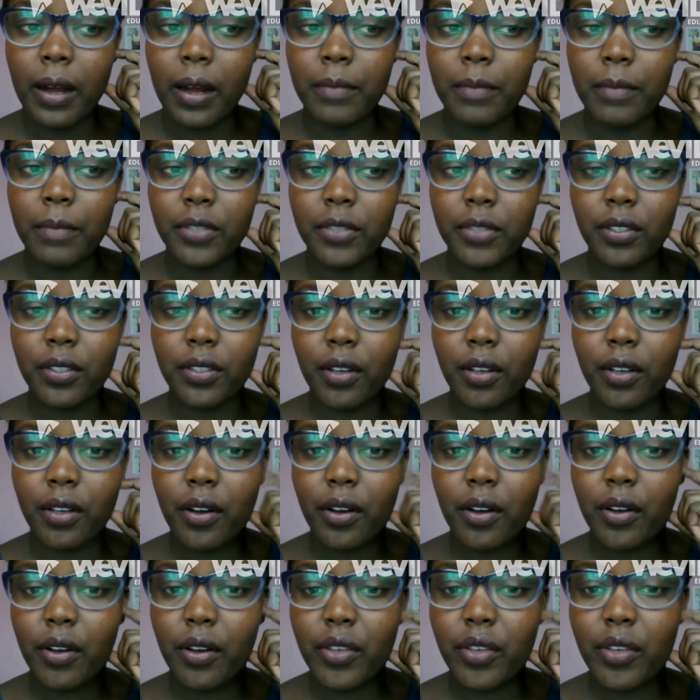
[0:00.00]

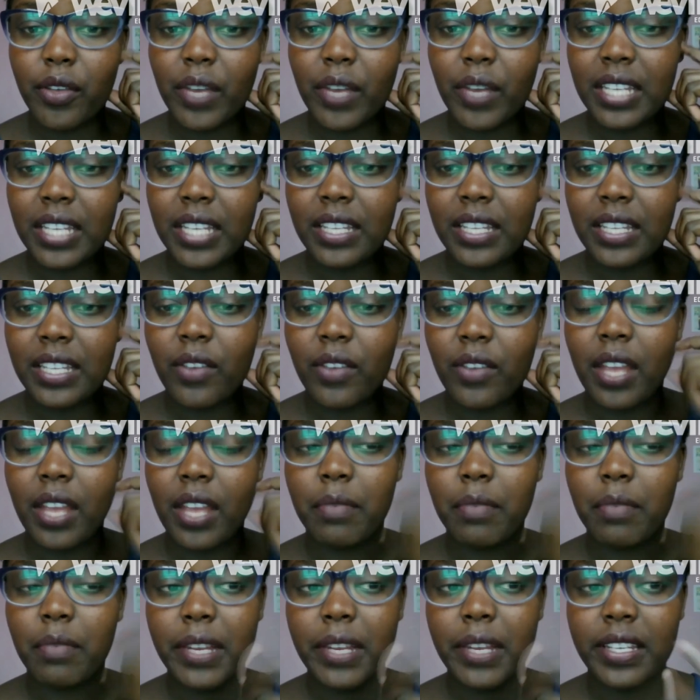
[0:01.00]
So you
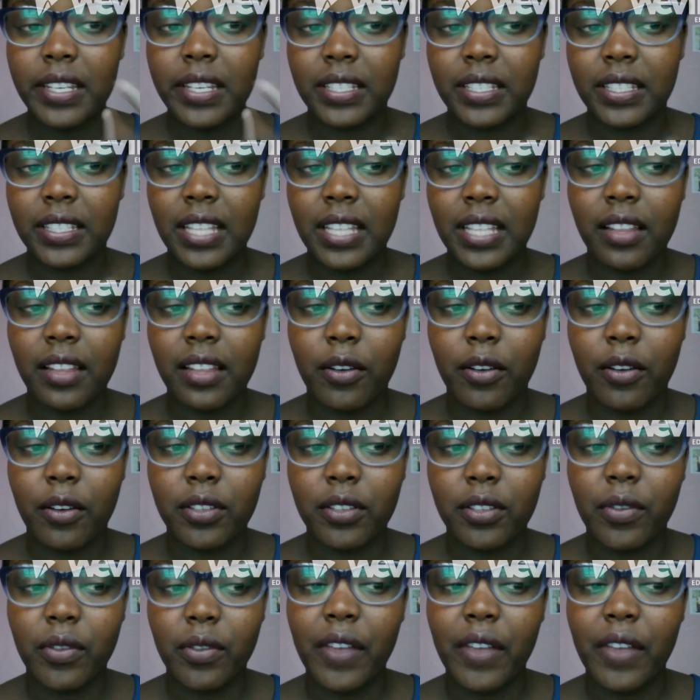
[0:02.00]
can plead and tell the
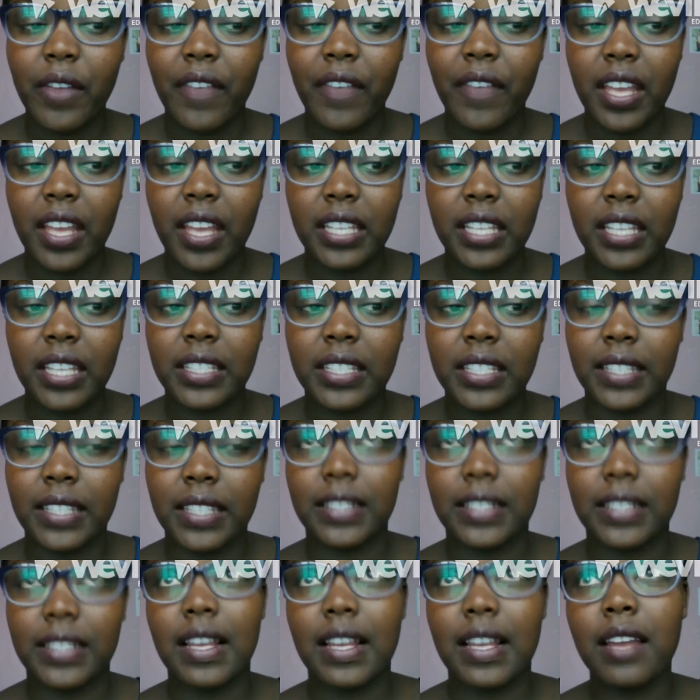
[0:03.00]
court, okay, fine, it's
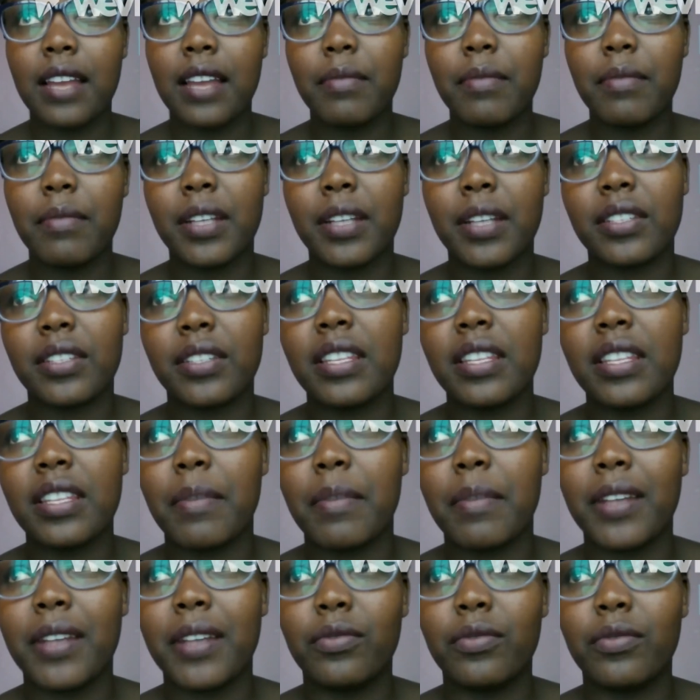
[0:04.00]
his land, but in the
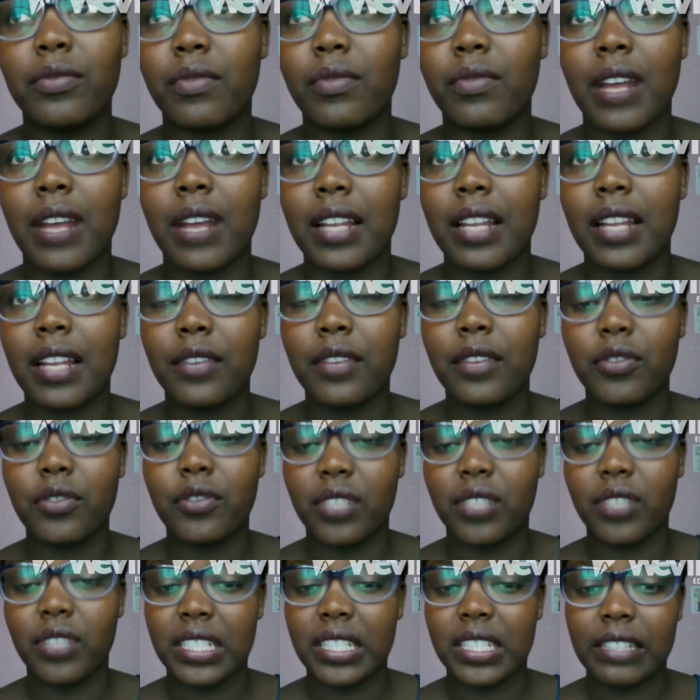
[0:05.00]
past we were allowed to
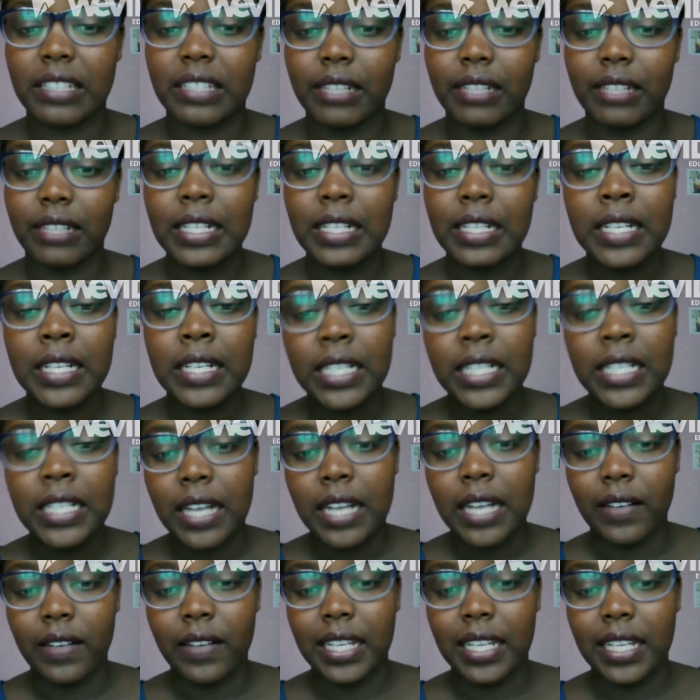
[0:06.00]
graze our
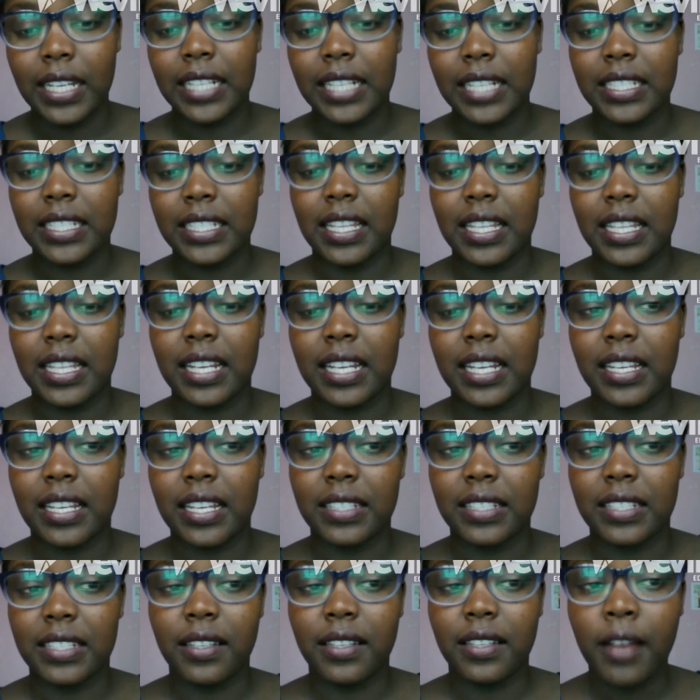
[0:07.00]
land in that
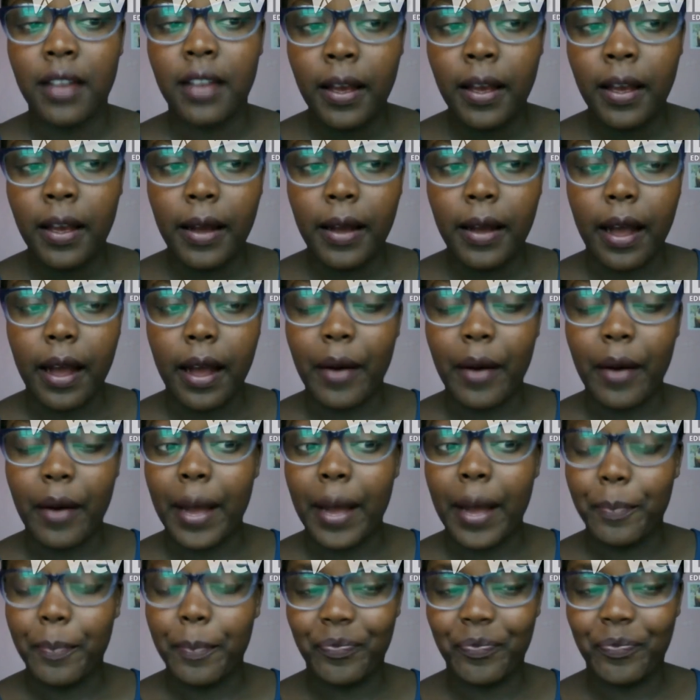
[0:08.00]
land,
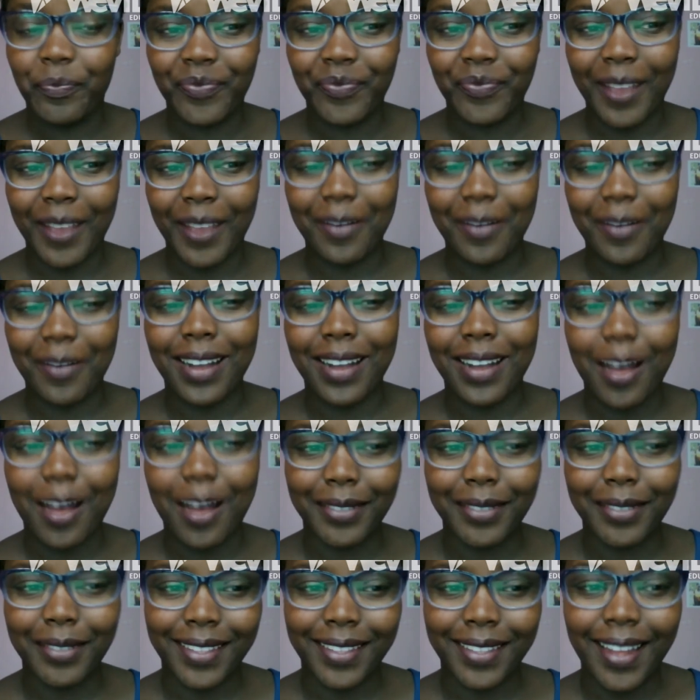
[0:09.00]
our
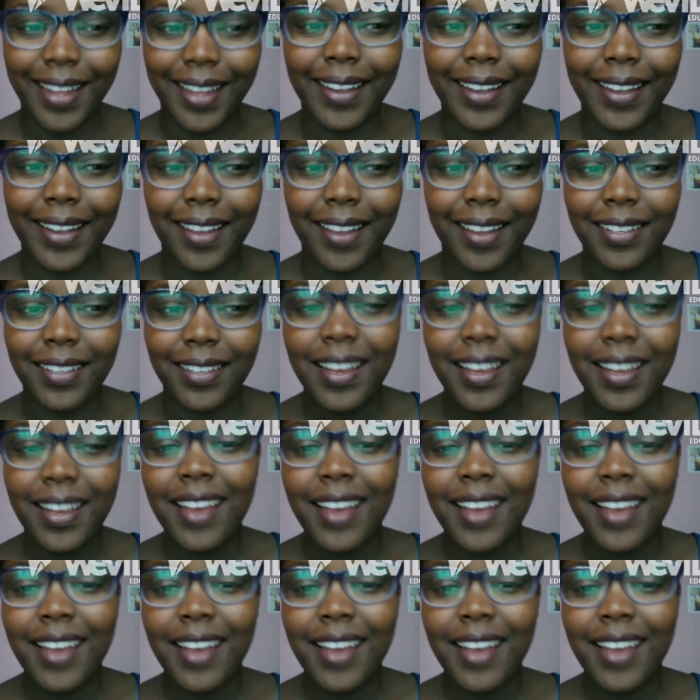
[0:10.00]
cows in that land.